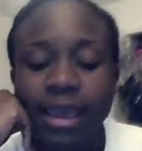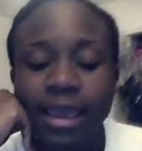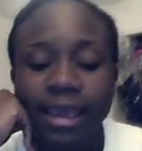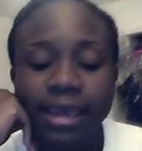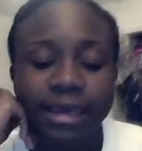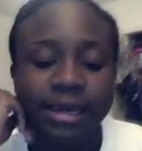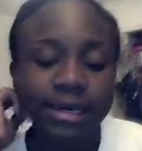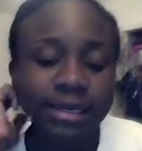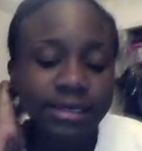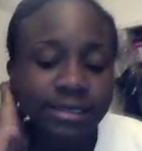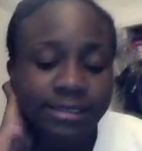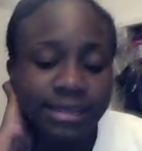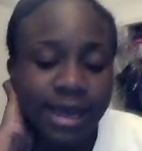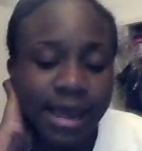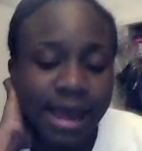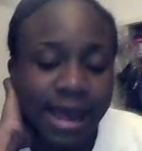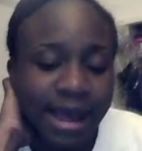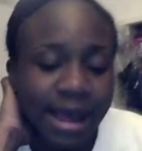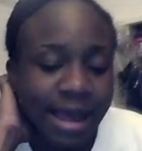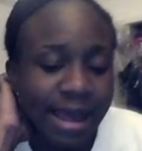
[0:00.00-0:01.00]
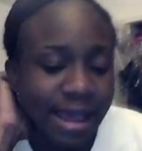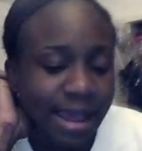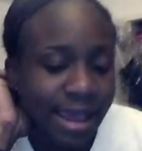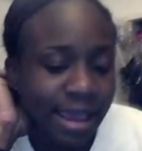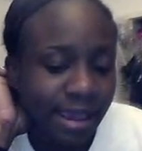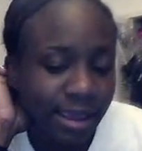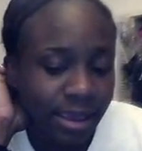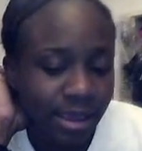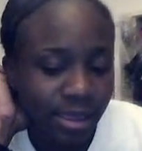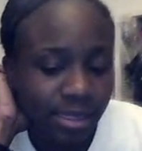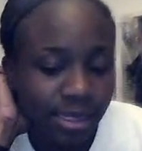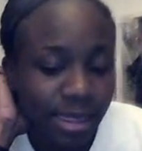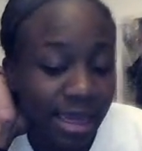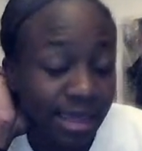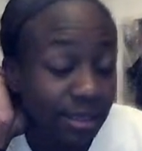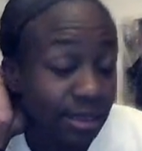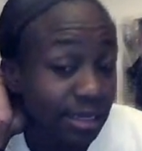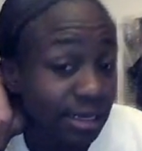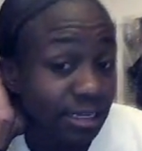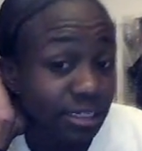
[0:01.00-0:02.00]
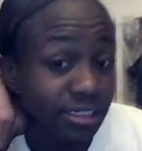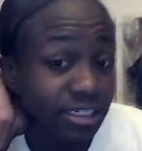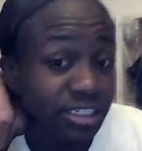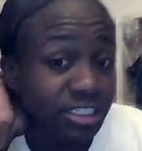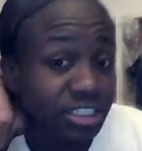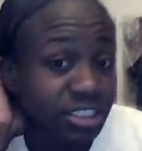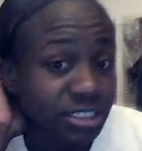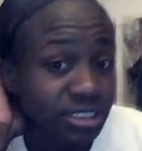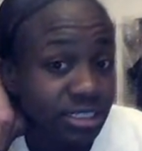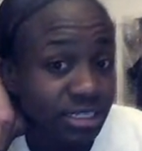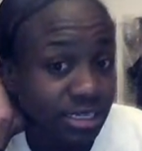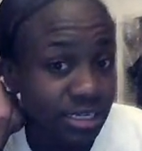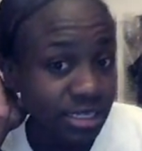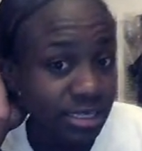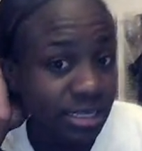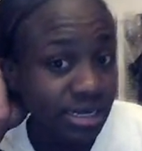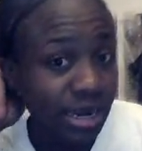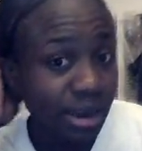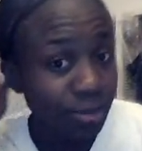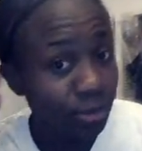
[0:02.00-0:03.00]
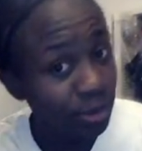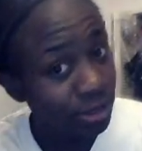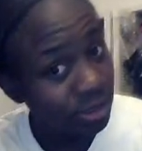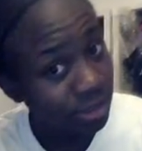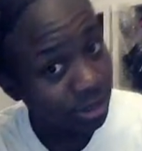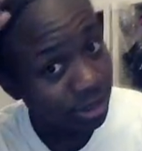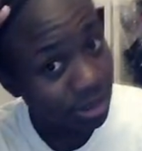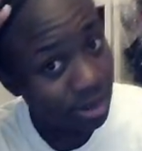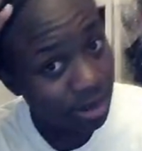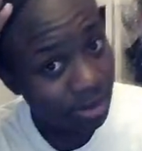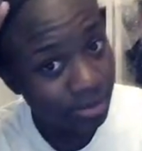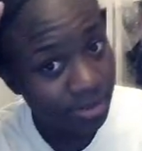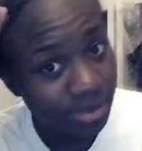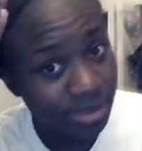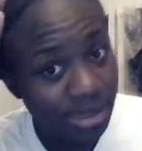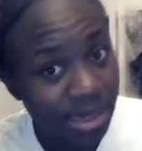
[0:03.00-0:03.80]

And I lightly conditioned it. Then I braided it up.